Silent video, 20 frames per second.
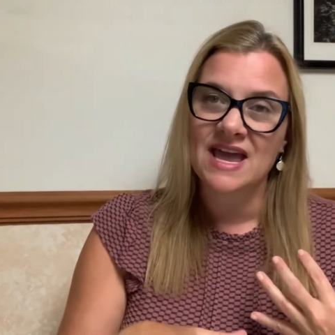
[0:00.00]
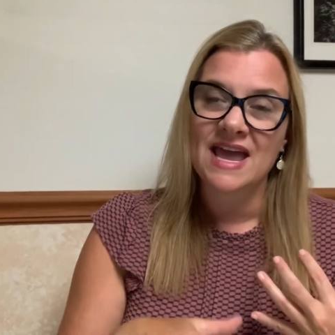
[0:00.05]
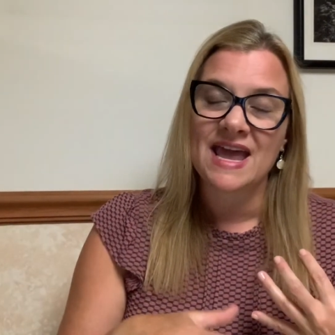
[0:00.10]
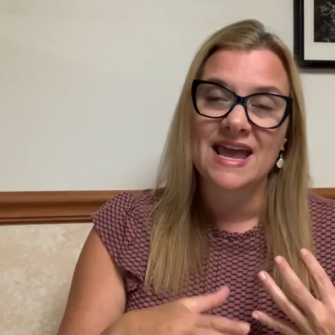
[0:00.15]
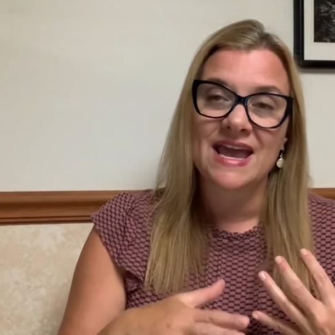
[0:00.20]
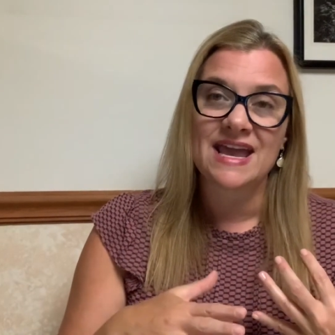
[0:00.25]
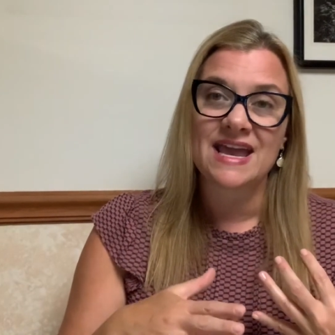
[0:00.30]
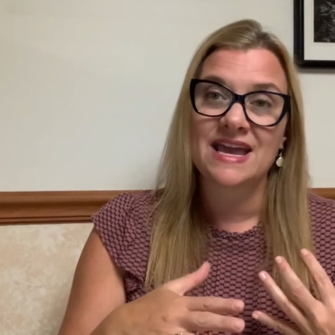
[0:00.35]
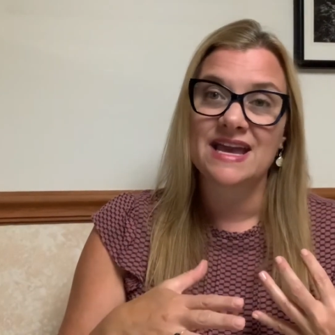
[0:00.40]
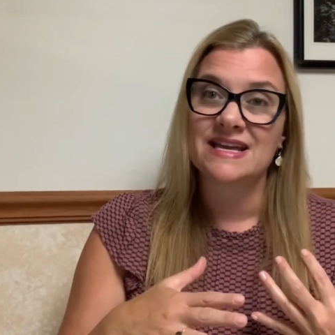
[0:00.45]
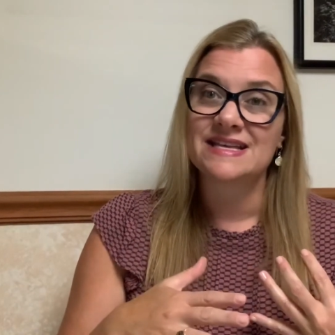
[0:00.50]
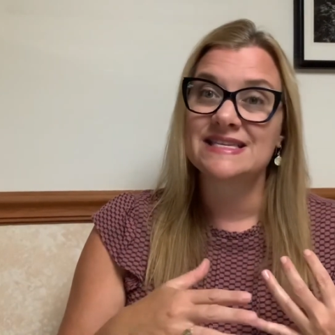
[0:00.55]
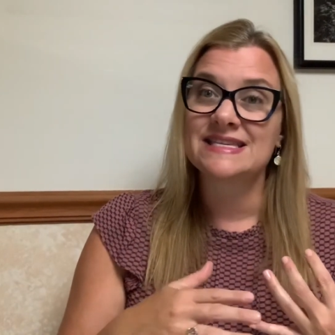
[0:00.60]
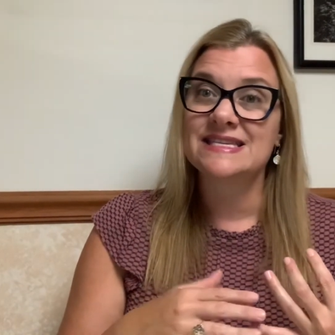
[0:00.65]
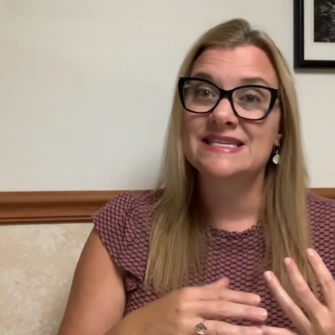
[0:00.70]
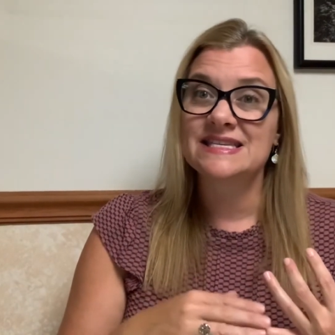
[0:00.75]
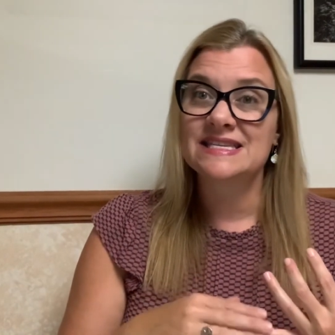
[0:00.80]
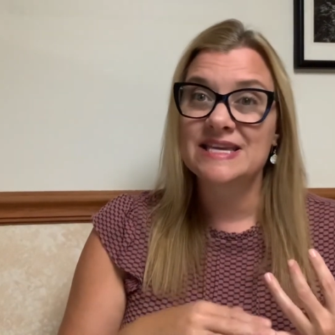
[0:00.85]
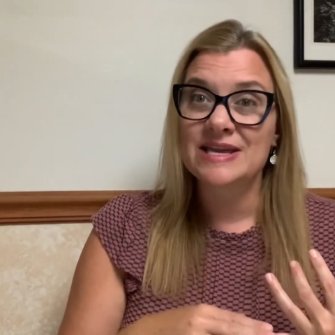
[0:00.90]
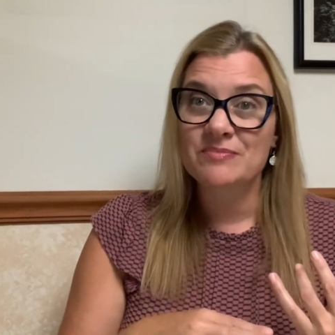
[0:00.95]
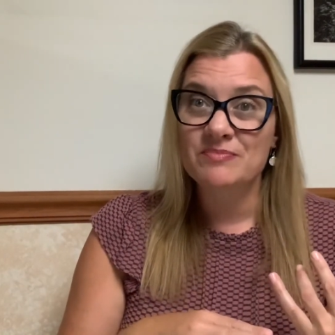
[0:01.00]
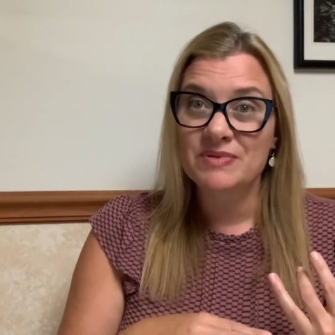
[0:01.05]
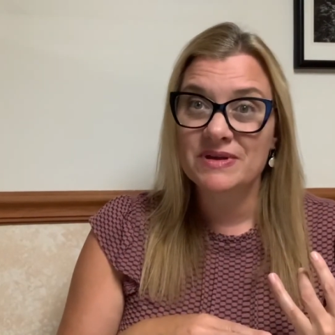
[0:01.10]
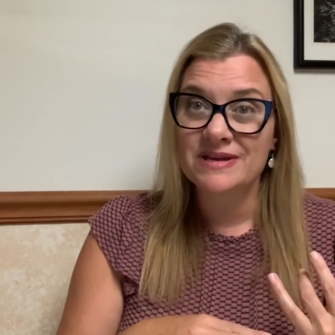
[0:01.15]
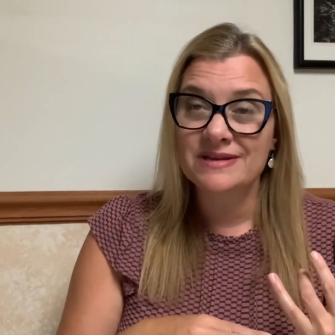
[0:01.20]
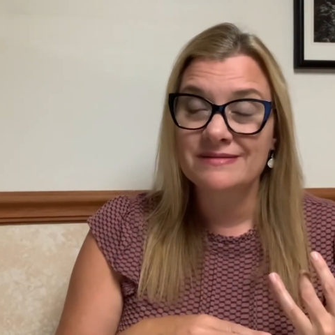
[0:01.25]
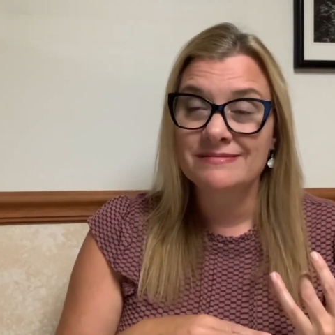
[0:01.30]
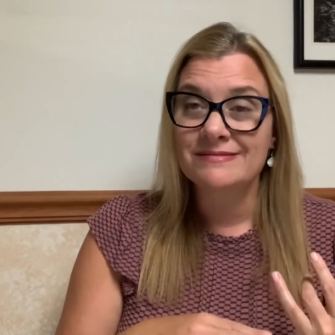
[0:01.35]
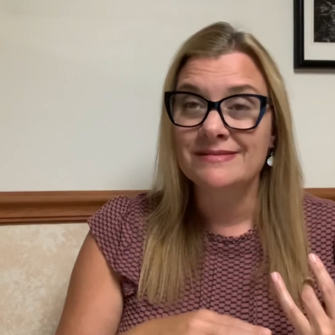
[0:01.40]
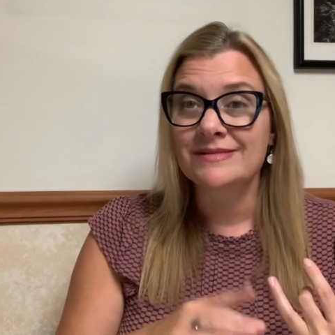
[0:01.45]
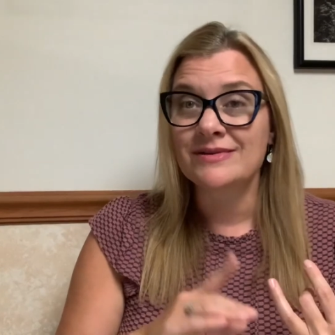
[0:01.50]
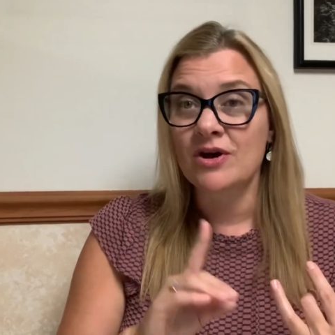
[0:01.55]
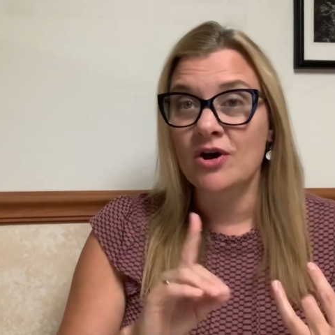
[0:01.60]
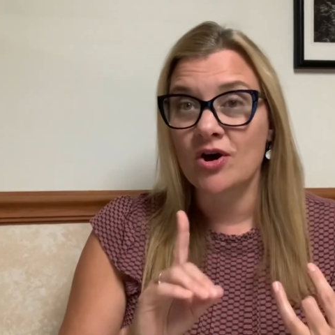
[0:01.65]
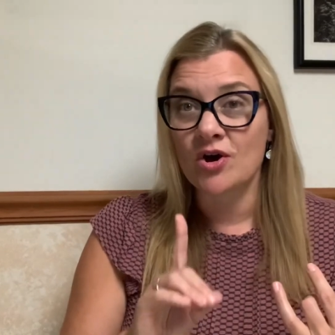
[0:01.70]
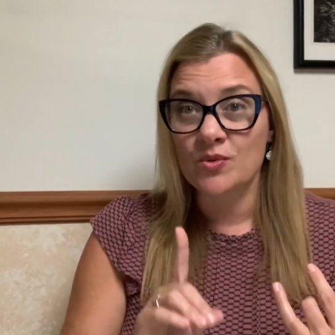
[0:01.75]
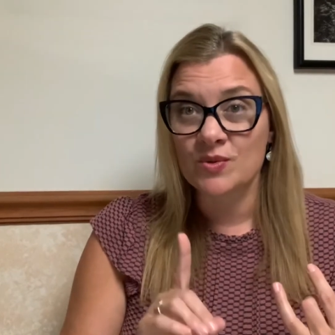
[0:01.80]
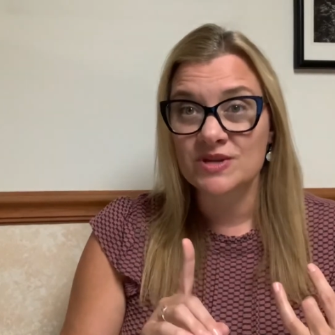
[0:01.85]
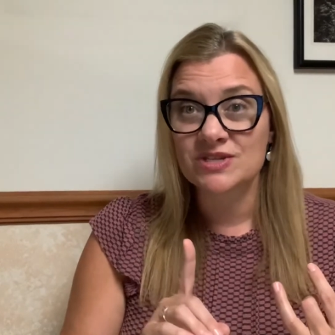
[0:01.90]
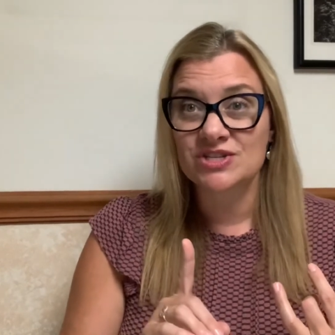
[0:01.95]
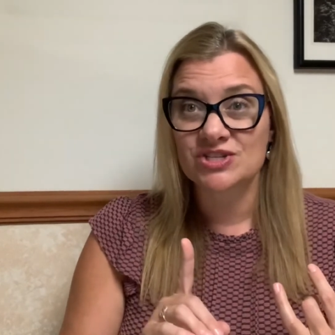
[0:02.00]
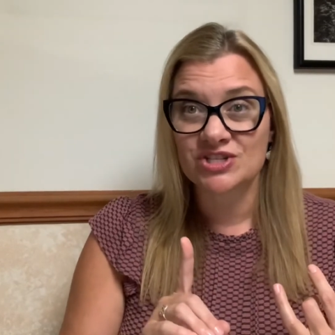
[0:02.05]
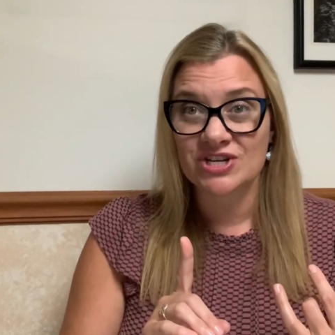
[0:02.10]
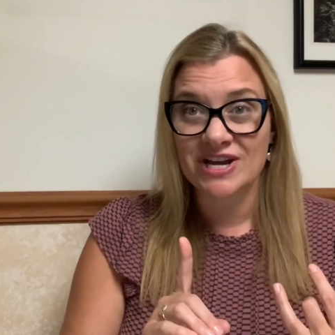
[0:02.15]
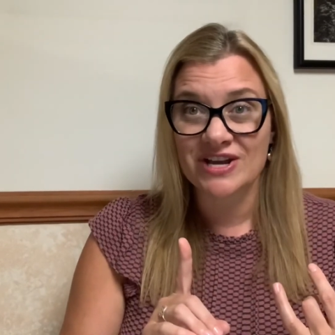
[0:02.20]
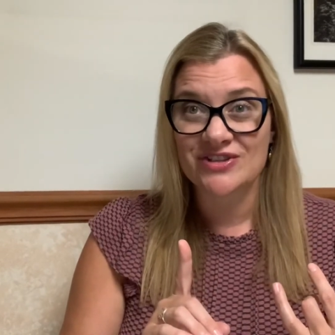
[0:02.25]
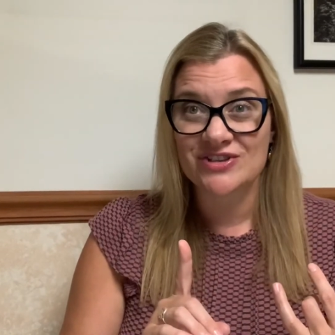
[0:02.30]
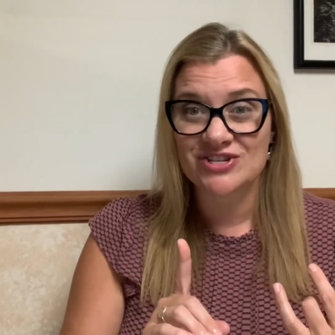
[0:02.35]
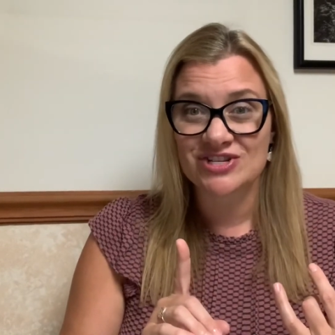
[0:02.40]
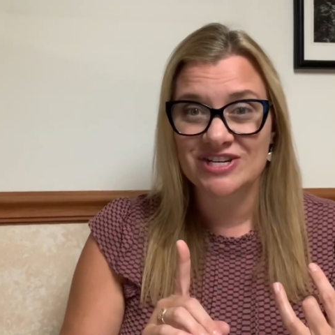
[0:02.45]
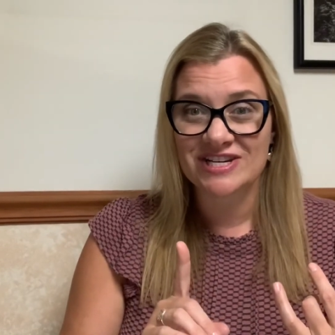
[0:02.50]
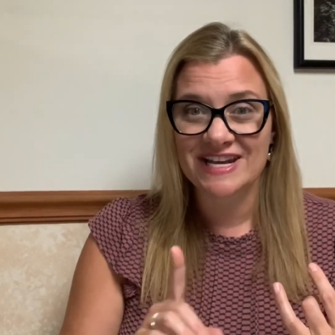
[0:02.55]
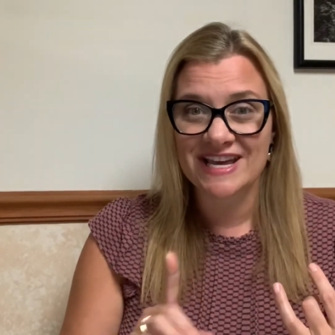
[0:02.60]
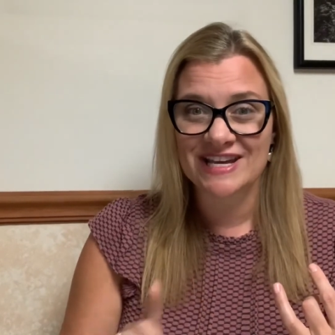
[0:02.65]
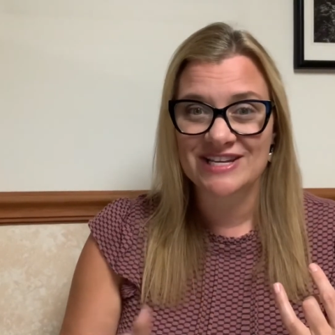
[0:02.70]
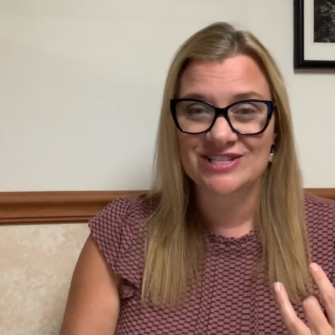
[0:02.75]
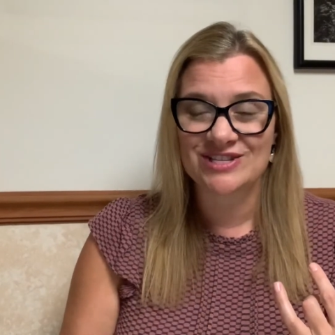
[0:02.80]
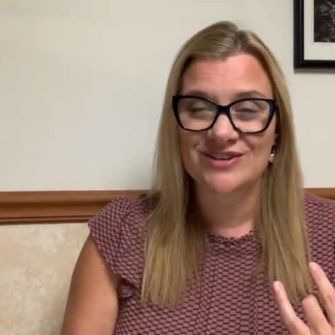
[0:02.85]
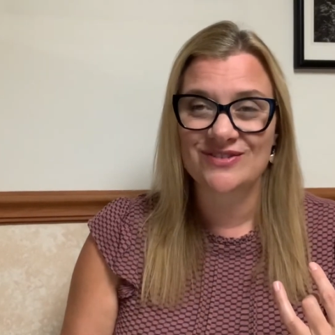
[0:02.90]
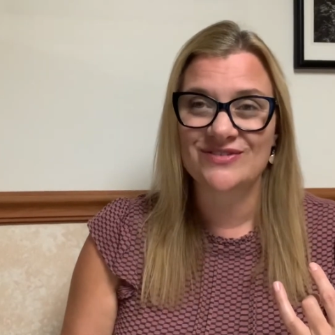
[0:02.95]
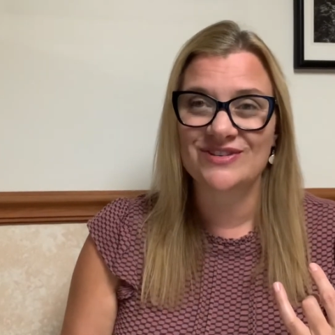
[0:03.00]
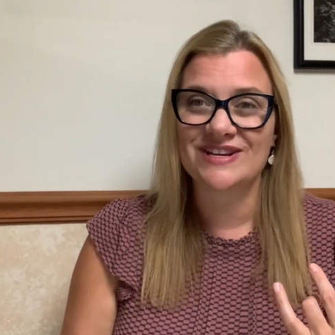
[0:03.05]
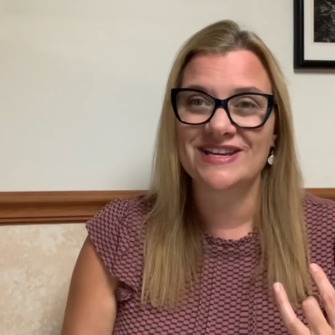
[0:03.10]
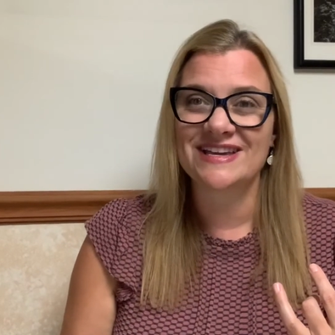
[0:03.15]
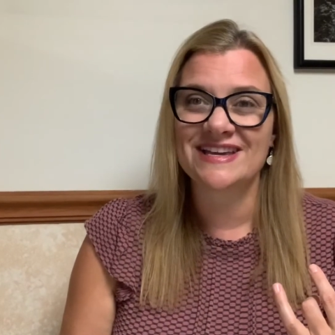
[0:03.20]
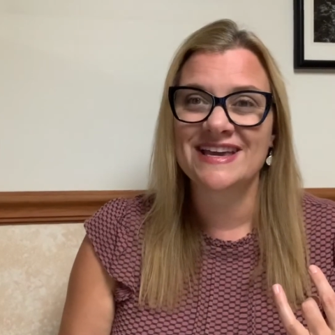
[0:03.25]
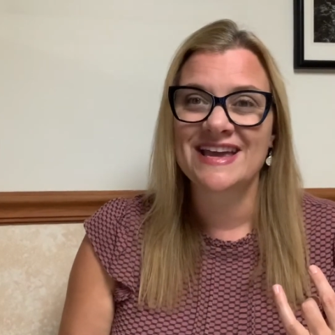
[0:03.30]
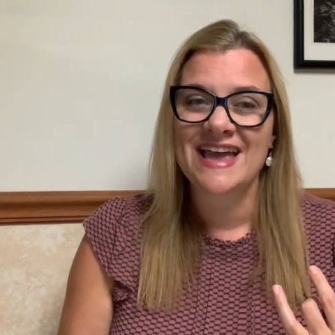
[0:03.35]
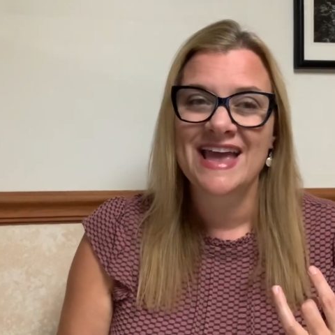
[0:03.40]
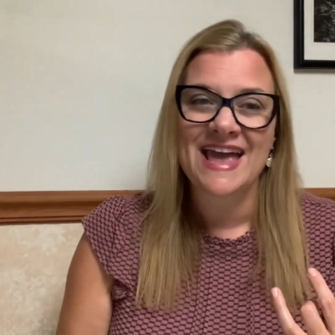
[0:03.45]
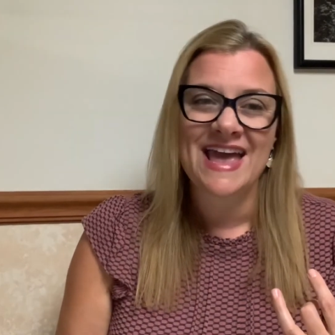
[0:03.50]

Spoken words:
And skipping, always a challenging activity,